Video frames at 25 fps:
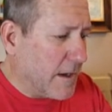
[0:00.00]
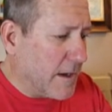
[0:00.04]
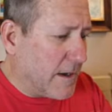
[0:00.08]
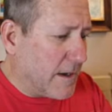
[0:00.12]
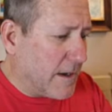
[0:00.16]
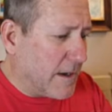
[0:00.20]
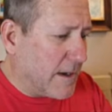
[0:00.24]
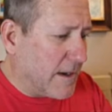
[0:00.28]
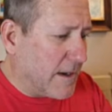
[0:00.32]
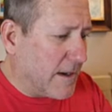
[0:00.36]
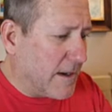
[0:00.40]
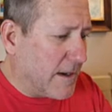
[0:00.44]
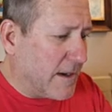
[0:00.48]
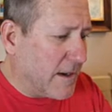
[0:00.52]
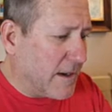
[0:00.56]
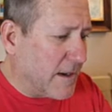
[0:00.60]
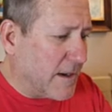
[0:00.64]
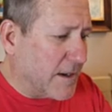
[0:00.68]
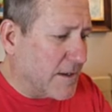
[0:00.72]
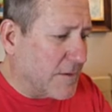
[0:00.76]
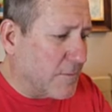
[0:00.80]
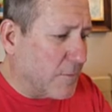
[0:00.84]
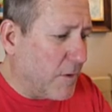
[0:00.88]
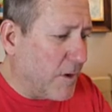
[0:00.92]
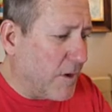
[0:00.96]
Uh,
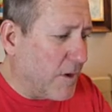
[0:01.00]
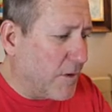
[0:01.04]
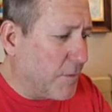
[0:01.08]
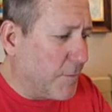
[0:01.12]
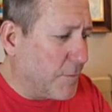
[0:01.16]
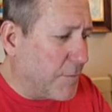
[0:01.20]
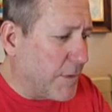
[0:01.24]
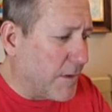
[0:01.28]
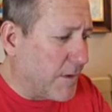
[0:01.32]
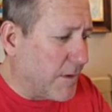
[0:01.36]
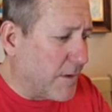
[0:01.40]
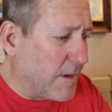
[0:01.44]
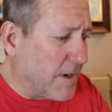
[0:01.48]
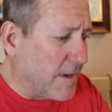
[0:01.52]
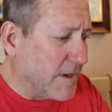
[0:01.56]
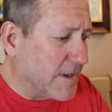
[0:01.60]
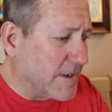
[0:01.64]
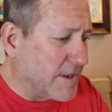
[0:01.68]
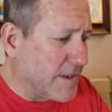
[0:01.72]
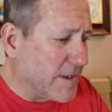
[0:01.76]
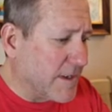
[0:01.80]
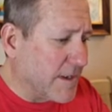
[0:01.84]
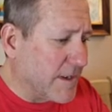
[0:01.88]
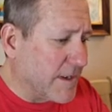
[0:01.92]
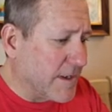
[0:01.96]
Oswaldo
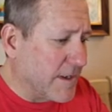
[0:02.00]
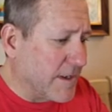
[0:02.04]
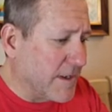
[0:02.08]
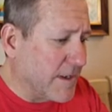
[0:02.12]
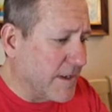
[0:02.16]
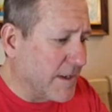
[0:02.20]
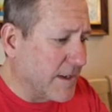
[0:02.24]
Peraza.